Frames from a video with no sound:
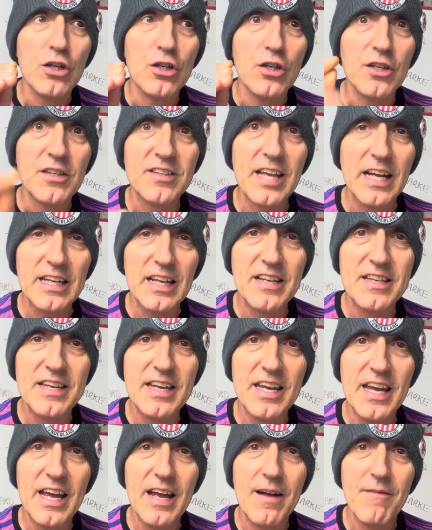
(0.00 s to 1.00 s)

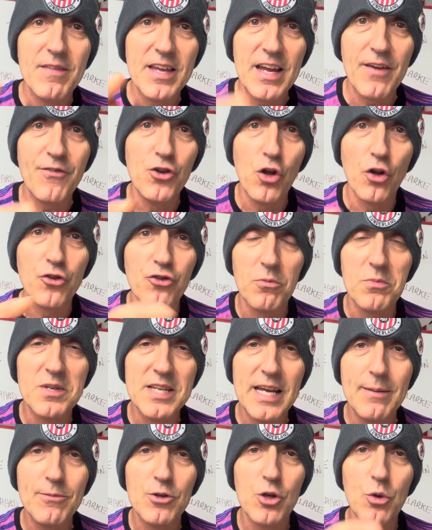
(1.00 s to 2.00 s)
Saturday, if not some
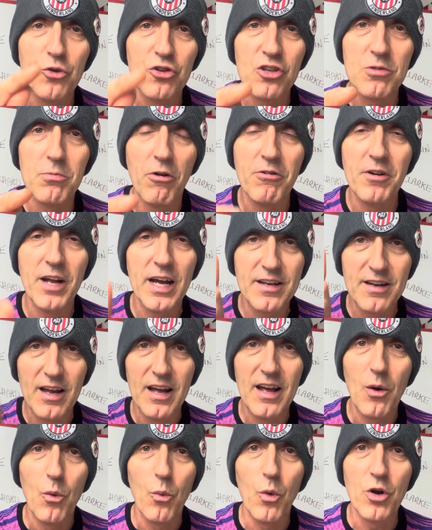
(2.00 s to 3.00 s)
team news tomorrow night.
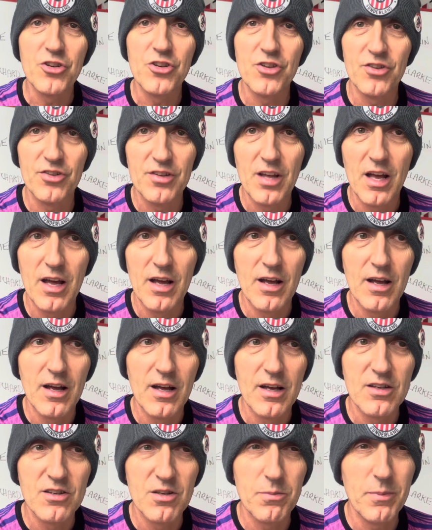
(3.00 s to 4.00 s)
Watch this
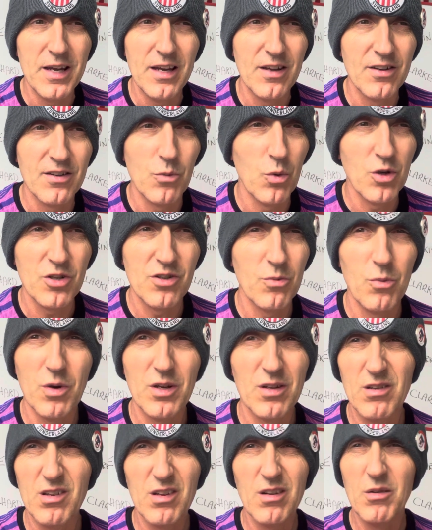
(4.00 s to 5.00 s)
space. Watch
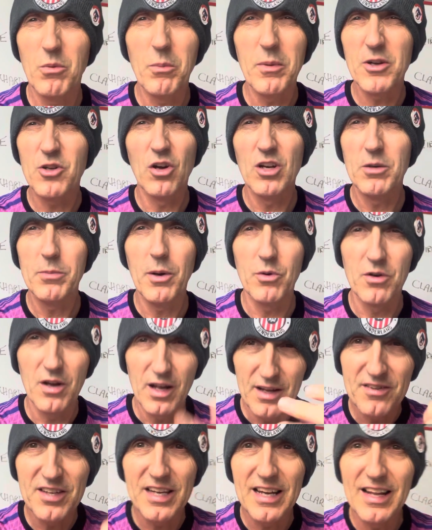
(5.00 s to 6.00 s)
one. What am I talking about?
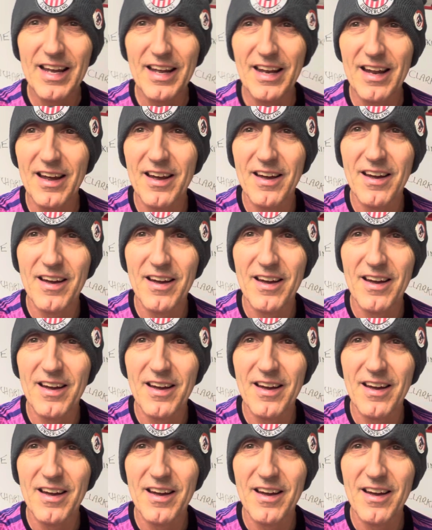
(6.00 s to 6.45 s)
See you later.